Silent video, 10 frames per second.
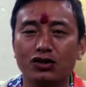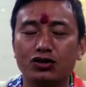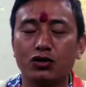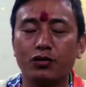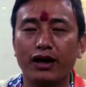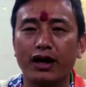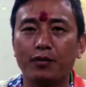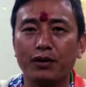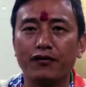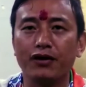So, and
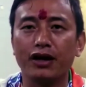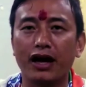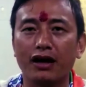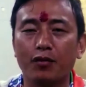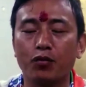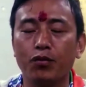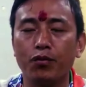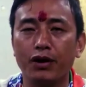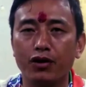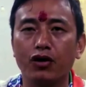I've lived in
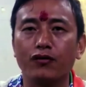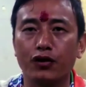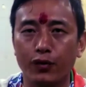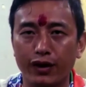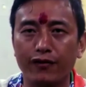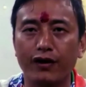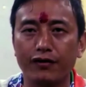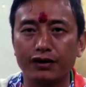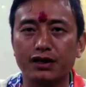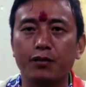Bengal for 25
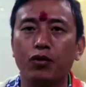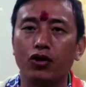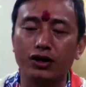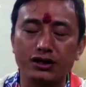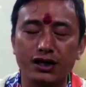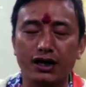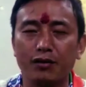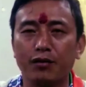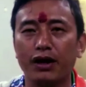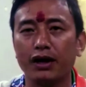years. I'm born in
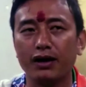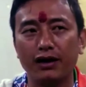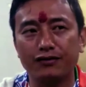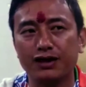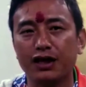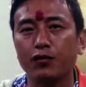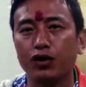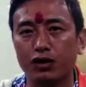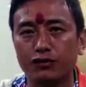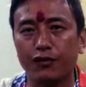Sikkim. I left Sikkim
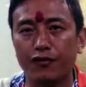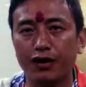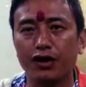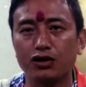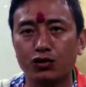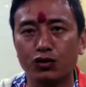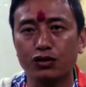when I was 15 years old.